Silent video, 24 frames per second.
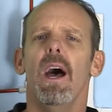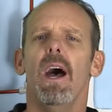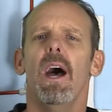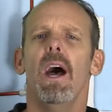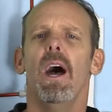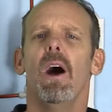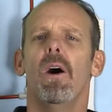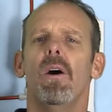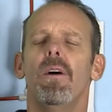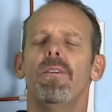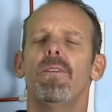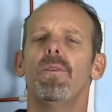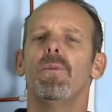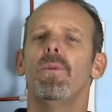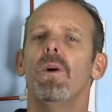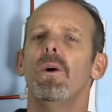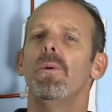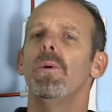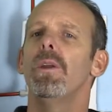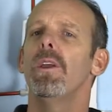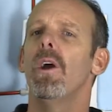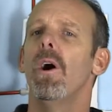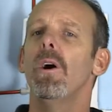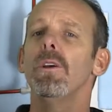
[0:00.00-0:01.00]
However,
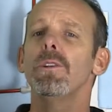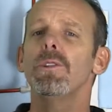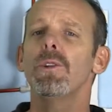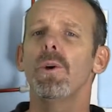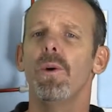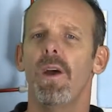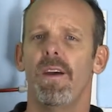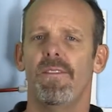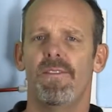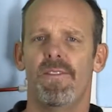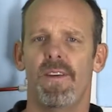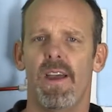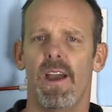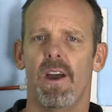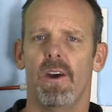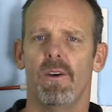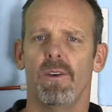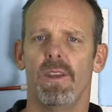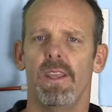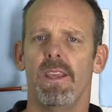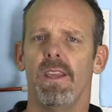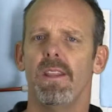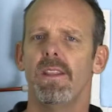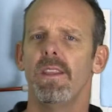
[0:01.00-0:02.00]
what we also have
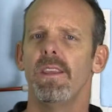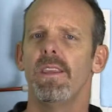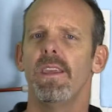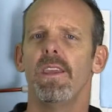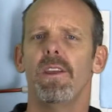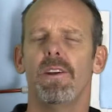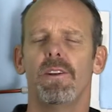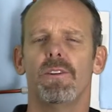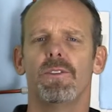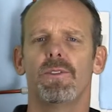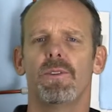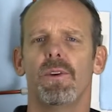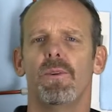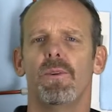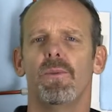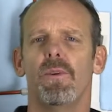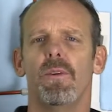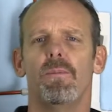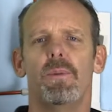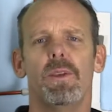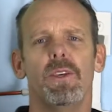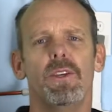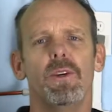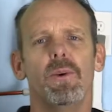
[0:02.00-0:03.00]
found in the years that
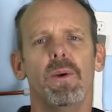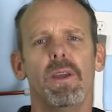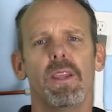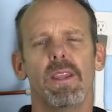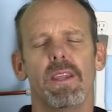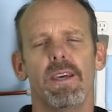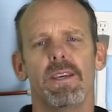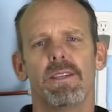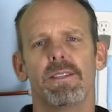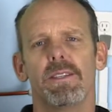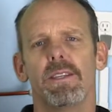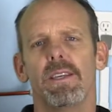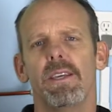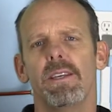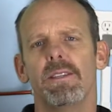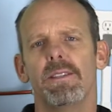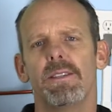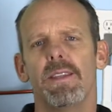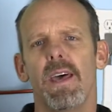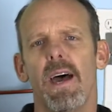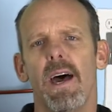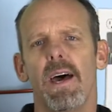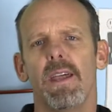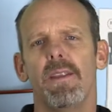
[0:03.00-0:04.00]
we've been doing this is
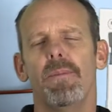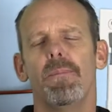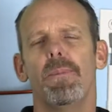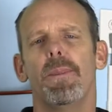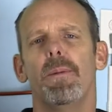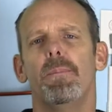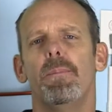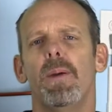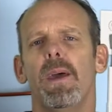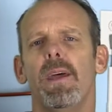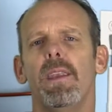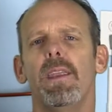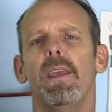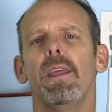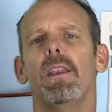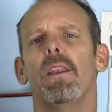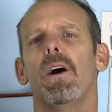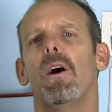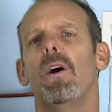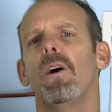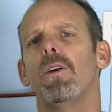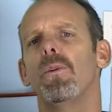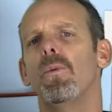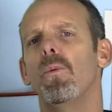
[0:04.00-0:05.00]
that depending
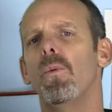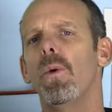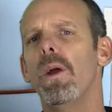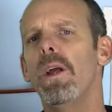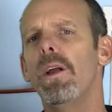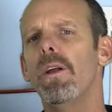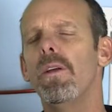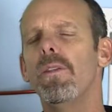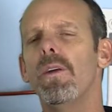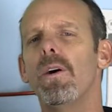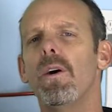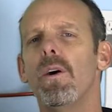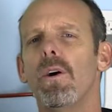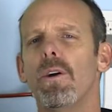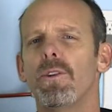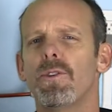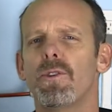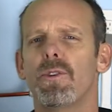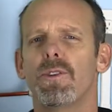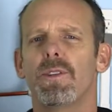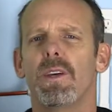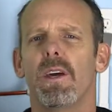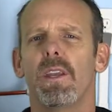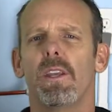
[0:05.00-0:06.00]
on where the
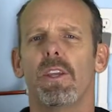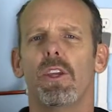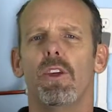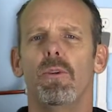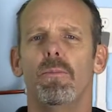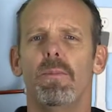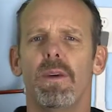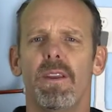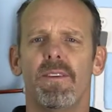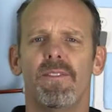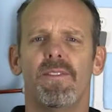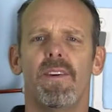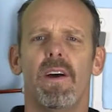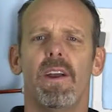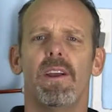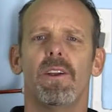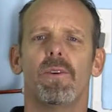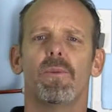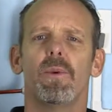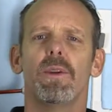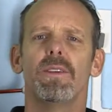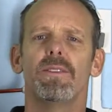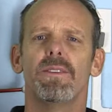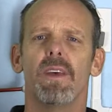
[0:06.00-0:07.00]
ultrasonic
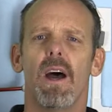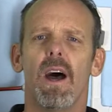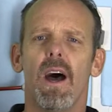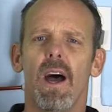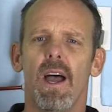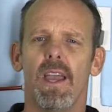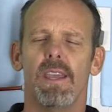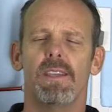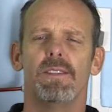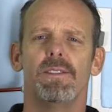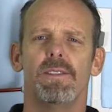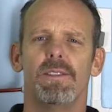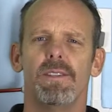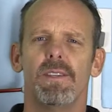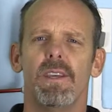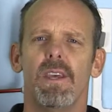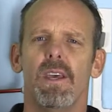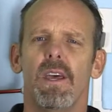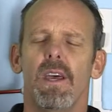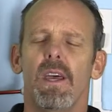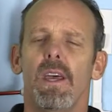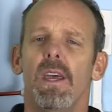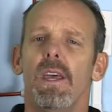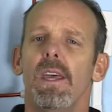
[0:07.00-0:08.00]
humidifier resides,
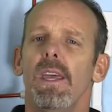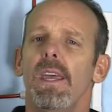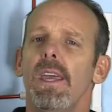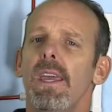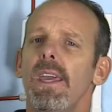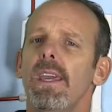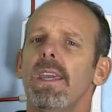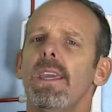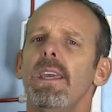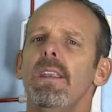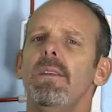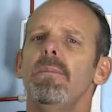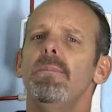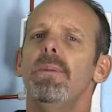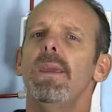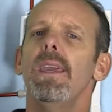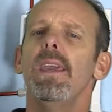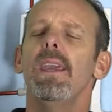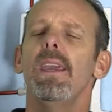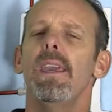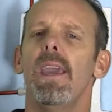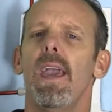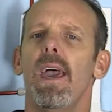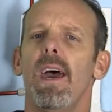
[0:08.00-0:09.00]
it can
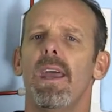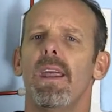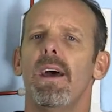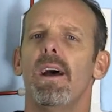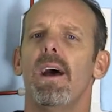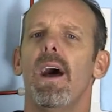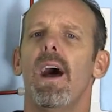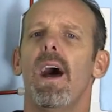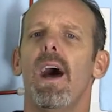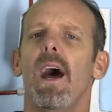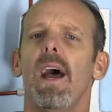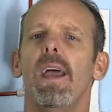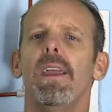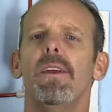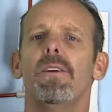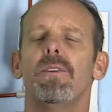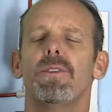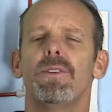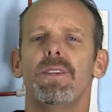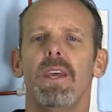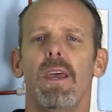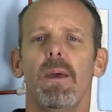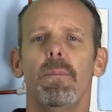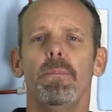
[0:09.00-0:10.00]
be at a higher
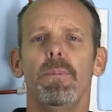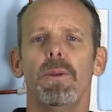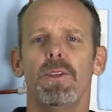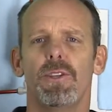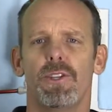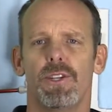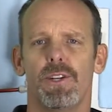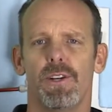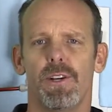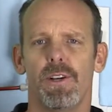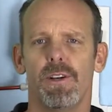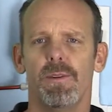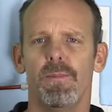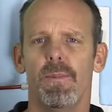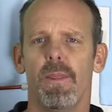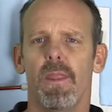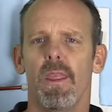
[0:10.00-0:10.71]
temperature